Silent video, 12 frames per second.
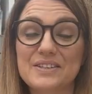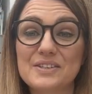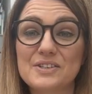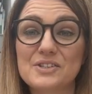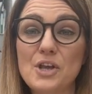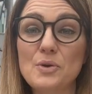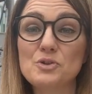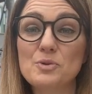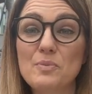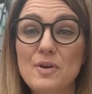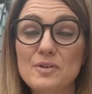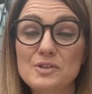So
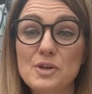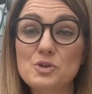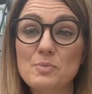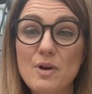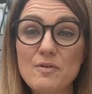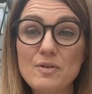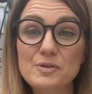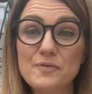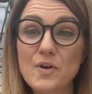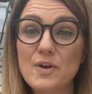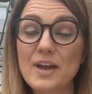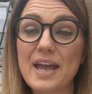tomorrow's
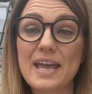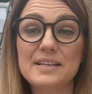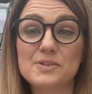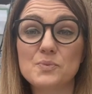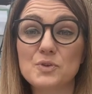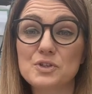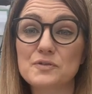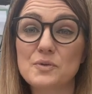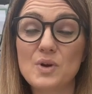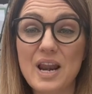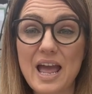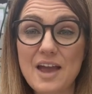vlogger is the
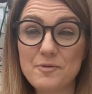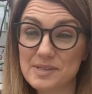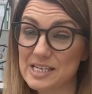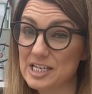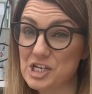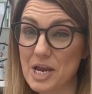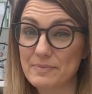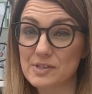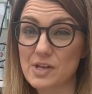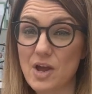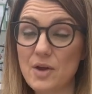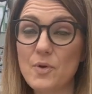wonderful Claire from Stitch Hem
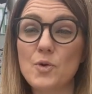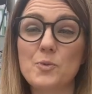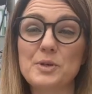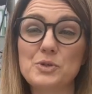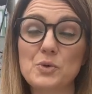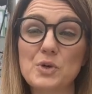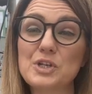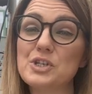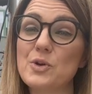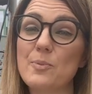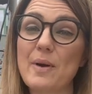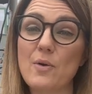Sew, who will be talking
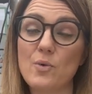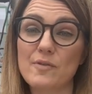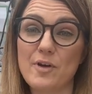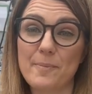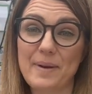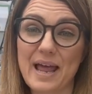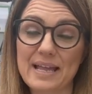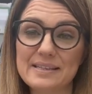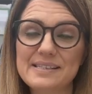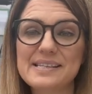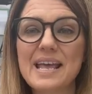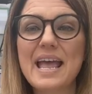to you about all of her
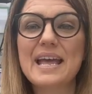plans.